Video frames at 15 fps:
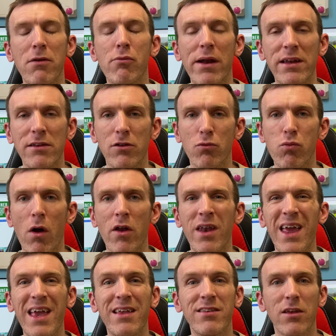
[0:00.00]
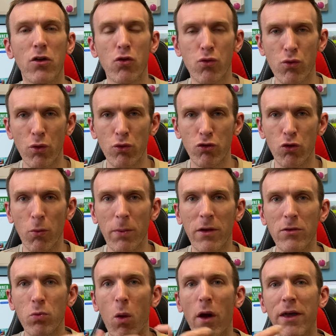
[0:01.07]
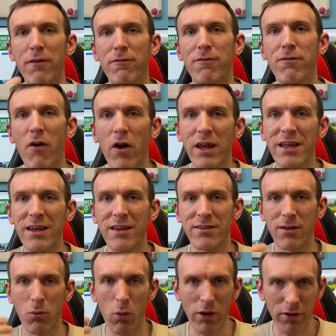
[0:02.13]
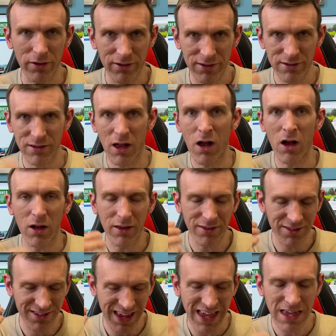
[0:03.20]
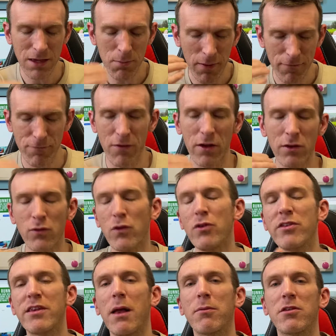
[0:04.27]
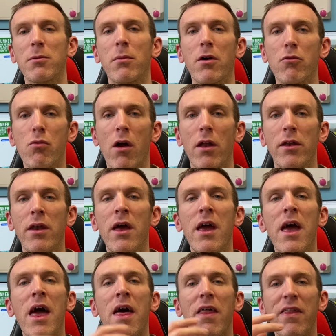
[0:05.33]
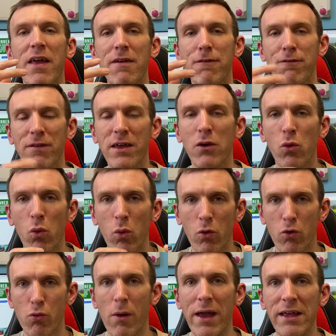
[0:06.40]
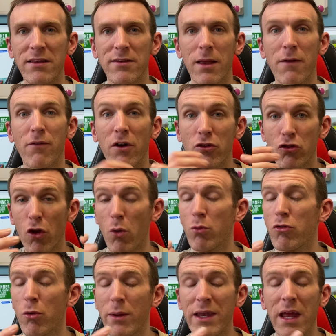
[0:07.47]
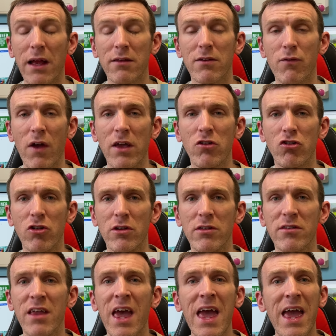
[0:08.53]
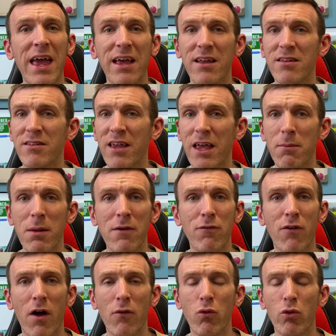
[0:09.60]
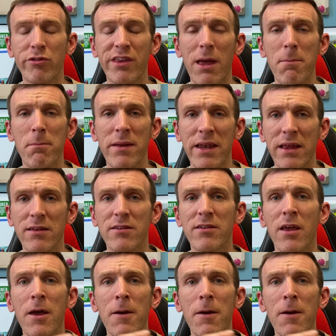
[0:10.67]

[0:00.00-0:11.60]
ready to run is crucial, because what I can find is when I start and take my first few steps in my run, they feel great. If I don't do any activations, it can take me 5 or 10 minutes